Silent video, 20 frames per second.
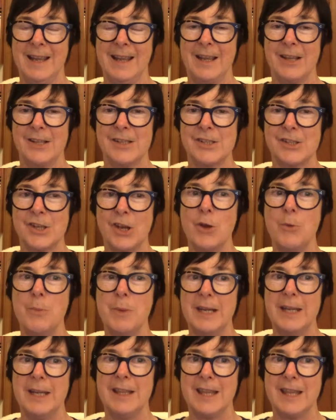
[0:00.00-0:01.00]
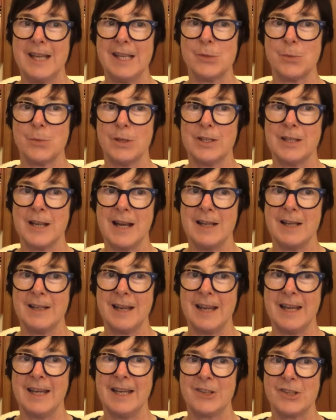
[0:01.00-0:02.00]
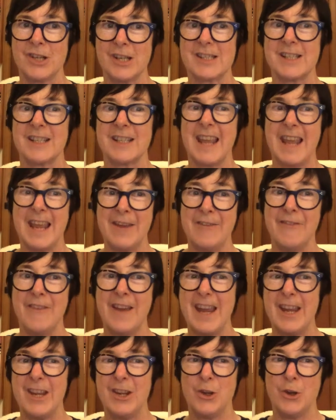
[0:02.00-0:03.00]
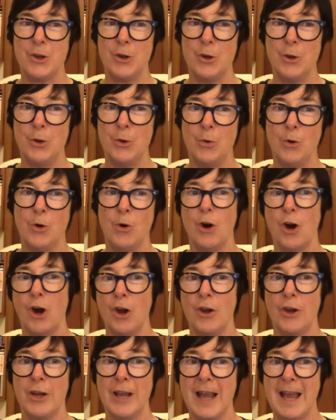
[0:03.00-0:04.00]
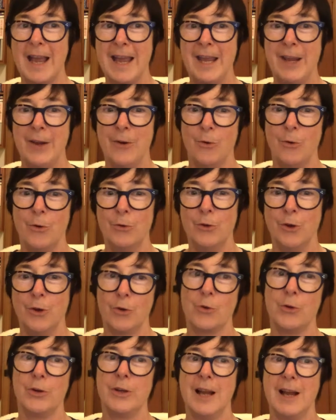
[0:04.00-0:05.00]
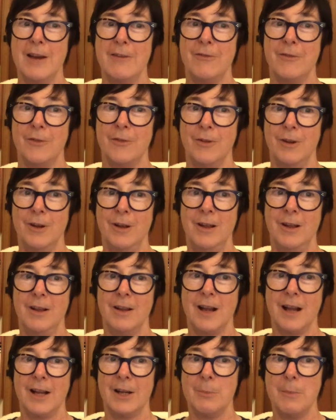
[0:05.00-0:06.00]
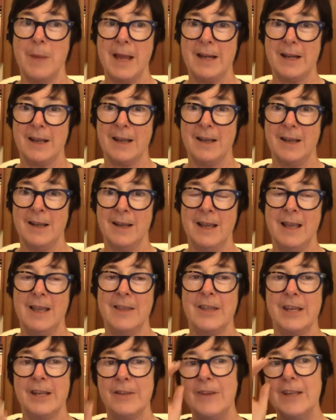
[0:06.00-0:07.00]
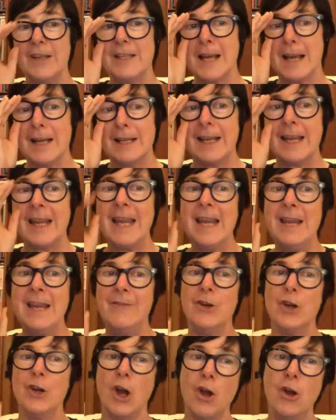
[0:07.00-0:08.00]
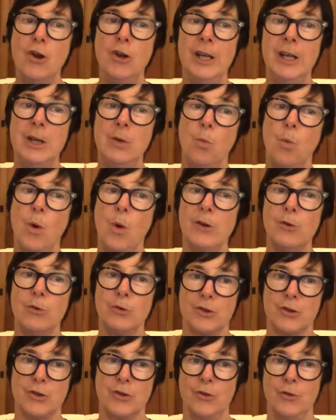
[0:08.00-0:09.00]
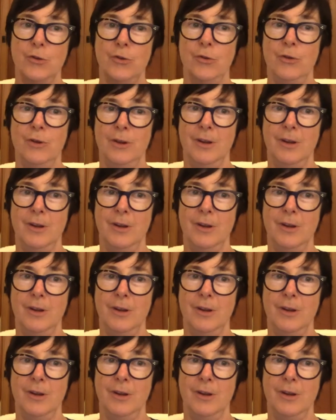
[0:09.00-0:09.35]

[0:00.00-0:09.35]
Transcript: so many things were done in just an FAQ or okay or not good enough kind of manner that if you'd done even only one or two